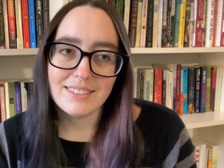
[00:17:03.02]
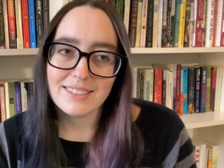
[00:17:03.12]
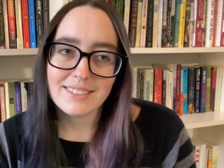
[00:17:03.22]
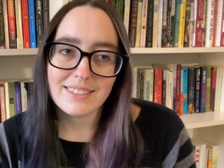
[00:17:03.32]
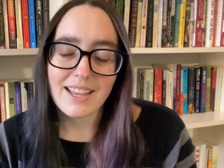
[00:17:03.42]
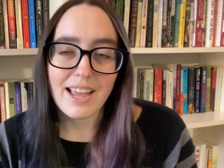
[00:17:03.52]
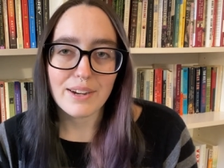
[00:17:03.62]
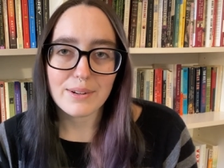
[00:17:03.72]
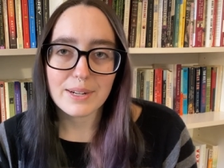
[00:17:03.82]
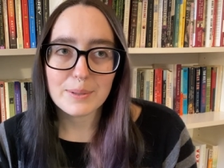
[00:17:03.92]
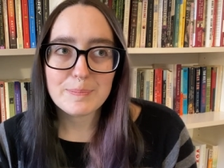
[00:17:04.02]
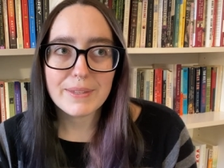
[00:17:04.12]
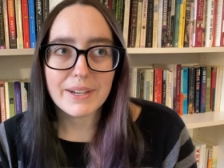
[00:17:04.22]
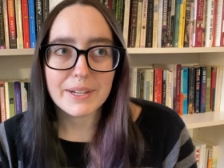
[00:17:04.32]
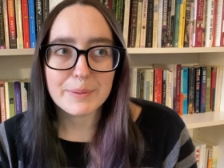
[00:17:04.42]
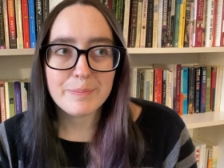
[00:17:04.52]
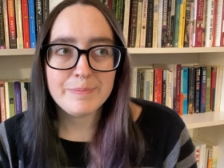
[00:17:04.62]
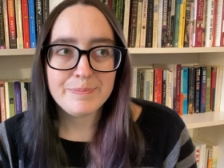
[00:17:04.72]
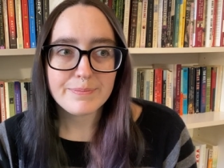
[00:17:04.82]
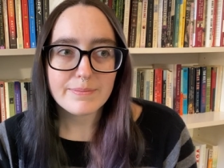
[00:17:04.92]
I don't know. Um,
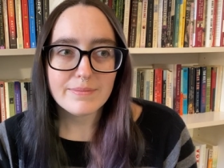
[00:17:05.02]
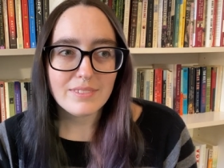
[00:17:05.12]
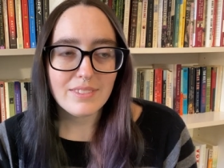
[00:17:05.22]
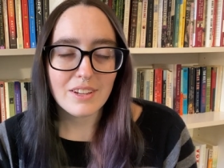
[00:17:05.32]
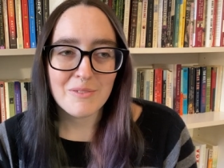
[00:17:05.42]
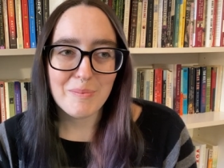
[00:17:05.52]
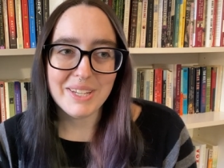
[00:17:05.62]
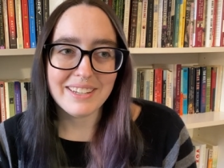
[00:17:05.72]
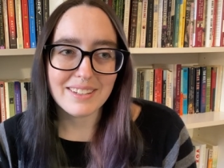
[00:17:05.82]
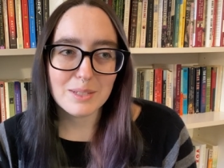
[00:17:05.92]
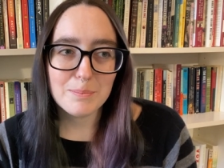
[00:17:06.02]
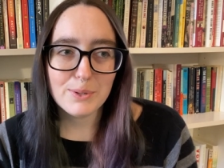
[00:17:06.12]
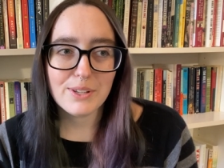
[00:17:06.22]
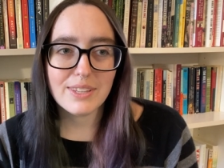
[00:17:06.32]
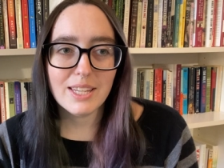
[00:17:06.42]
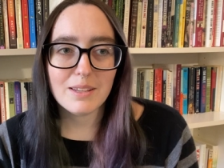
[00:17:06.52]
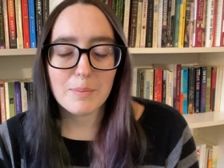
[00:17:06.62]
but yeah, the book, like,